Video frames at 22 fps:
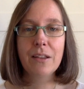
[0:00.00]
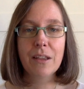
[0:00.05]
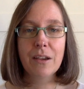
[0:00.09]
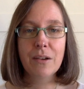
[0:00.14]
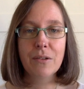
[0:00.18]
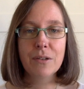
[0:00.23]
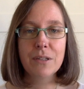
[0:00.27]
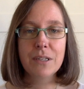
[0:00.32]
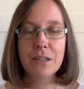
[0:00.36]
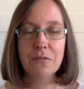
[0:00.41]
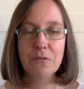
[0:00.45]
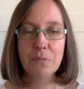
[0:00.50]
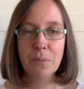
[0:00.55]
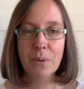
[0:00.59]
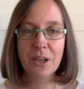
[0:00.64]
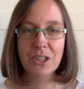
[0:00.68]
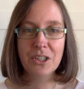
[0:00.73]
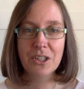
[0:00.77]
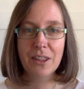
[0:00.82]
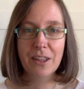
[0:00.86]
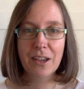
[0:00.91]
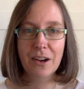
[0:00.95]
there is
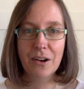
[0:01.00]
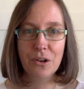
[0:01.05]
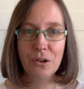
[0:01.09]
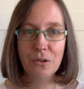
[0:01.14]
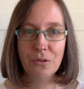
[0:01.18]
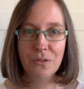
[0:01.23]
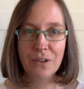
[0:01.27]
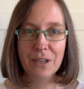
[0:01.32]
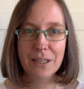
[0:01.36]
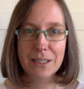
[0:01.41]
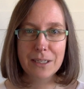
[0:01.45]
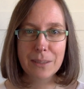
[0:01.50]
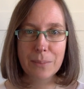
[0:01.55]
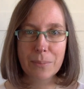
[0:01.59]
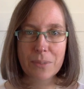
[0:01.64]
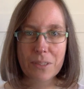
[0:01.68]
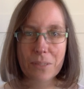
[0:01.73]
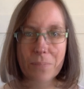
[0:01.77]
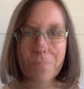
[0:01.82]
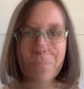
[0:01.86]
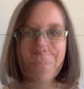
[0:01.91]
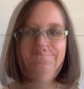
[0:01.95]
information there at your
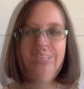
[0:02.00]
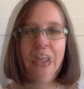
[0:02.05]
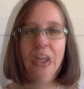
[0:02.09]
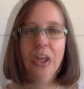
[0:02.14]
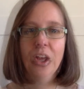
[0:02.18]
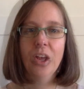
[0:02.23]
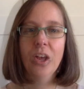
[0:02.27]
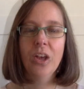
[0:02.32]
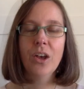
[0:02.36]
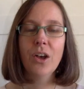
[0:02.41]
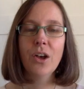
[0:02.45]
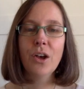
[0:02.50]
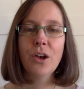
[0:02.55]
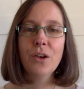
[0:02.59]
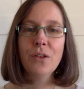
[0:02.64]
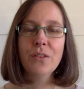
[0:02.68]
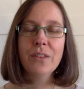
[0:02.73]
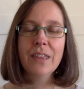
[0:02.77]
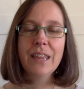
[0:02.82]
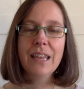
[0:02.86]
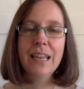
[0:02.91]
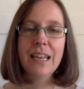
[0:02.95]
fingertips.
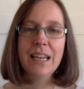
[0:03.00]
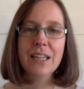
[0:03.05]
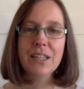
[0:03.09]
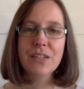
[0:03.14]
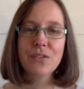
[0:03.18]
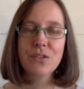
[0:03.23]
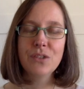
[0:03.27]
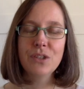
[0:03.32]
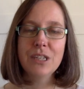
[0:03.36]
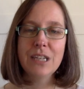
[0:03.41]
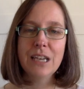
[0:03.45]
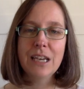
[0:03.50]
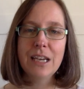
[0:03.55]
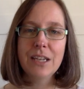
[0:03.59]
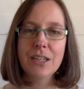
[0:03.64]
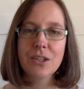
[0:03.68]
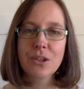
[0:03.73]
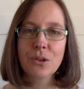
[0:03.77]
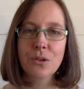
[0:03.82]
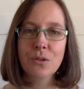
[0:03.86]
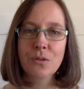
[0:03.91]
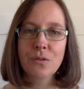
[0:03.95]
Over the last few
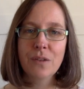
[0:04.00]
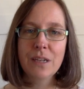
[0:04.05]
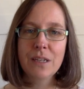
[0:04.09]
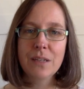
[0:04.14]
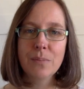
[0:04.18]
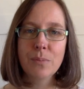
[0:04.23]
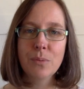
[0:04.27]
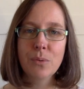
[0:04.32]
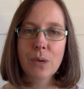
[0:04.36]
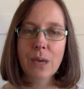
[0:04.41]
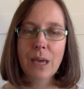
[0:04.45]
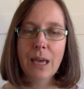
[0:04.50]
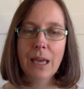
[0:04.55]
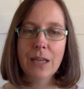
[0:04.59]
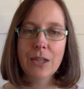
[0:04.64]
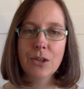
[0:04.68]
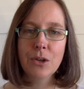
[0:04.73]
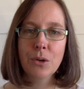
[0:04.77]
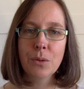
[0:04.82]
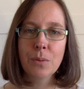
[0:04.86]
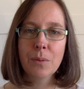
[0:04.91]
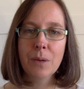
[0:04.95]
days on Facebook
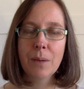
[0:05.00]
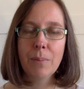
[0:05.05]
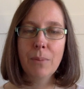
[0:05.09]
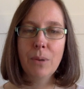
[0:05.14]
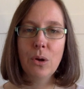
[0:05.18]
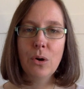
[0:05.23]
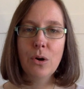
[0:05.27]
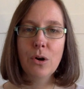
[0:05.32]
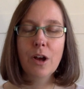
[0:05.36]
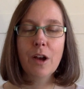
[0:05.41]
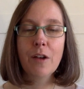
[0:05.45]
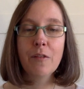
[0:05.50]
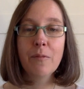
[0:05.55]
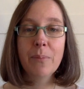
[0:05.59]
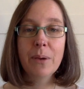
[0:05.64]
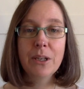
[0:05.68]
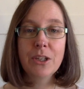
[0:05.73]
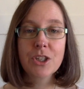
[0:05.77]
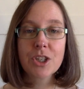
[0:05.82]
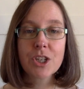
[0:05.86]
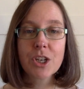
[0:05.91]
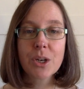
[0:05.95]
and on my blog, I've
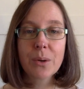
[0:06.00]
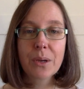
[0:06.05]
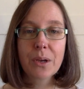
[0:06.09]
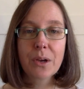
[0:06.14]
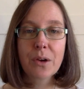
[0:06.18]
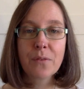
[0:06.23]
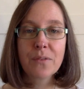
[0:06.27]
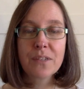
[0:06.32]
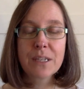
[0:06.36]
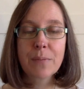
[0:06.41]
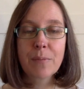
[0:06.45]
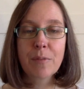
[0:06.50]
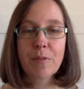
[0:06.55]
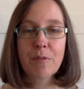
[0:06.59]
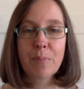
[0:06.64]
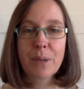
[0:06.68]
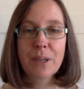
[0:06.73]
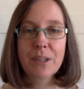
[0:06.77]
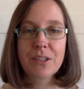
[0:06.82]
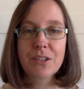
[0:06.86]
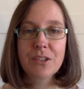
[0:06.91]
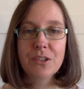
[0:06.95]
been showing off some of
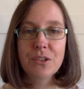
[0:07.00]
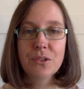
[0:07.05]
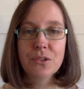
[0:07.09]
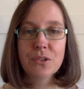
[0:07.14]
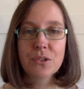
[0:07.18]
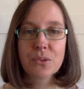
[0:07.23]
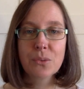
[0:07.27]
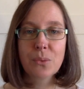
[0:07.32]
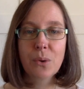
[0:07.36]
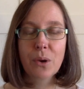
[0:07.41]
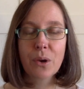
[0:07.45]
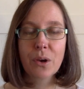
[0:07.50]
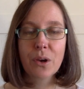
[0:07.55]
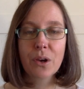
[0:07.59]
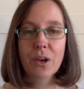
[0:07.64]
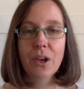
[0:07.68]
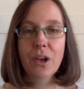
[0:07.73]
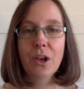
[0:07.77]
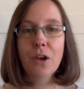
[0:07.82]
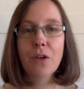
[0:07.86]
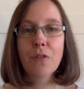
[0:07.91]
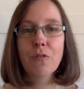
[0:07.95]
my students' work
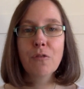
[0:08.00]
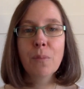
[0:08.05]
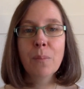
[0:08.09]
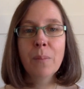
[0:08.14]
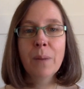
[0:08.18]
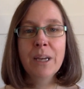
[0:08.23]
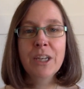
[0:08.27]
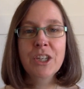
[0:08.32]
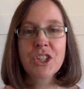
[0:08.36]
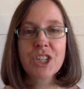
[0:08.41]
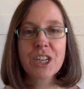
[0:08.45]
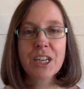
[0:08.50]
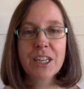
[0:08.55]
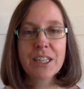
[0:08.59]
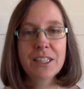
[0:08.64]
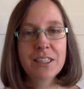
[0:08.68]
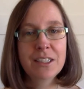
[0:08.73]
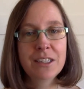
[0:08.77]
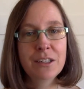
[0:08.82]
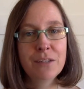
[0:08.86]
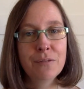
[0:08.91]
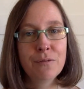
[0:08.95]
from my
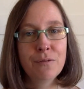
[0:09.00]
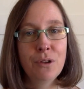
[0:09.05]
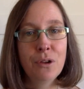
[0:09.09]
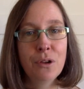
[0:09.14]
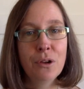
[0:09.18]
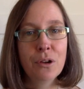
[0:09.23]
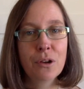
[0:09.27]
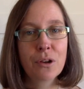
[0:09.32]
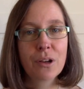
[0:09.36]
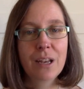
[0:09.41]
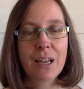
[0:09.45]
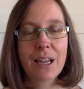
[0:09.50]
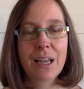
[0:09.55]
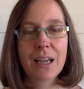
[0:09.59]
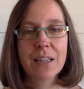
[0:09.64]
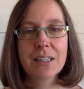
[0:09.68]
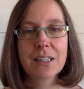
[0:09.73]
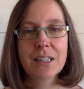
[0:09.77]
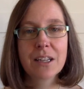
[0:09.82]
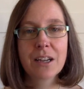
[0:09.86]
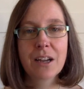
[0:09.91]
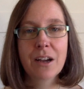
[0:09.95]
Jardin des Fleurs
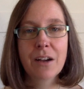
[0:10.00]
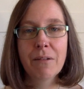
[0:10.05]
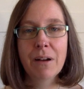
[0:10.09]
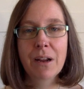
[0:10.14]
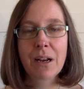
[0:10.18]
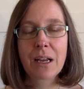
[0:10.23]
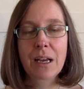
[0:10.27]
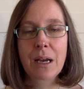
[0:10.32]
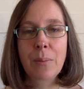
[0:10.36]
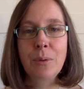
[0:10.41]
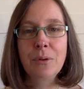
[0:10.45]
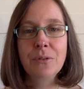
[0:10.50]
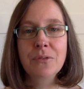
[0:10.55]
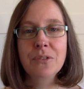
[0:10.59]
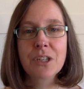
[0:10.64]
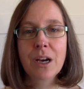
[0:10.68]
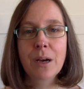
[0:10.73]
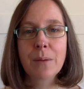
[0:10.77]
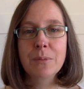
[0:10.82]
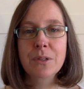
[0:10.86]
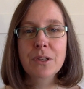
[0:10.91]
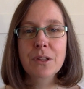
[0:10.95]
class that I ran a couple of
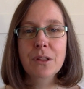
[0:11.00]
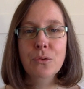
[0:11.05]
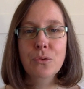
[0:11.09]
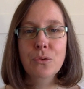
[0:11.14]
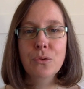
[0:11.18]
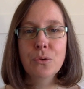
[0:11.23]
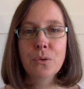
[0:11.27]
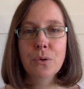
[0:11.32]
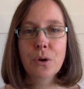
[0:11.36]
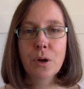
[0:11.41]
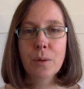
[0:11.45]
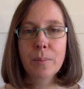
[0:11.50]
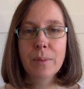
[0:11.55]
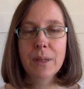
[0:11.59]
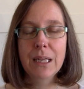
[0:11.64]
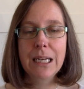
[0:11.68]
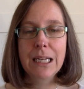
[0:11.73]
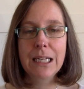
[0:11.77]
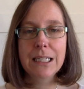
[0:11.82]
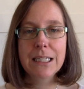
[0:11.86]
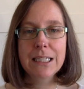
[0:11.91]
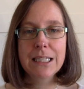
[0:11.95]
times at the Quill
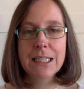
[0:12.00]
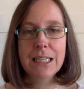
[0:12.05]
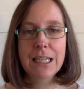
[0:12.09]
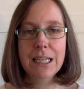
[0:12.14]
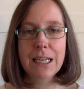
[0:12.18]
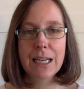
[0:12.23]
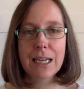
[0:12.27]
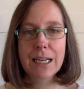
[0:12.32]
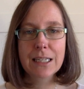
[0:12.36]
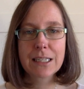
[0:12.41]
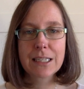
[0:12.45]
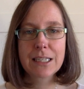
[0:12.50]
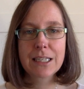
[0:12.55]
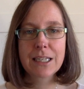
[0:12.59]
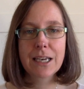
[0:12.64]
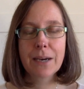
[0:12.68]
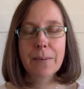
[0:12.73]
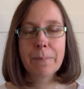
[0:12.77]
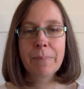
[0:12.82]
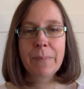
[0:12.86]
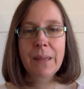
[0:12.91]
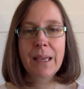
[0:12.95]
Gobelin in Sydney last year.